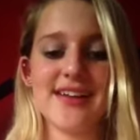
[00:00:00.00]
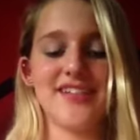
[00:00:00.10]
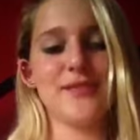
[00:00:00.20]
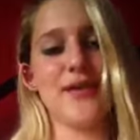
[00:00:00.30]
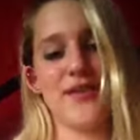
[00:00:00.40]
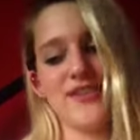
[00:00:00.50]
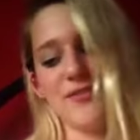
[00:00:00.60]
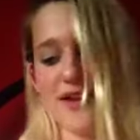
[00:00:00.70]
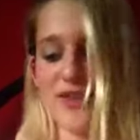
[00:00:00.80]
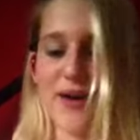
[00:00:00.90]
It's my
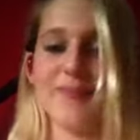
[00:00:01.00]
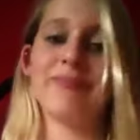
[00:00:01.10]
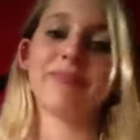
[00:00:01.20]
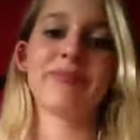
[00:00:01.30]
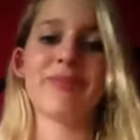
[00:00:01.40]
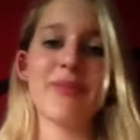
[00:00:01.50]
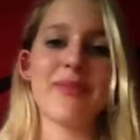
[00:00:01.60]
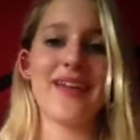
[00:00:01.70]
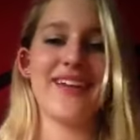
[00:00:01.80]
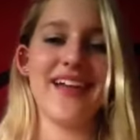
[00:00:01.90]
ringtone, by the way.
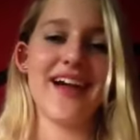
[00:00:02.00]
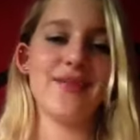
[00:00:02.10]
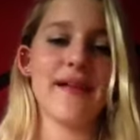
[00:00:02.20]
Yeah.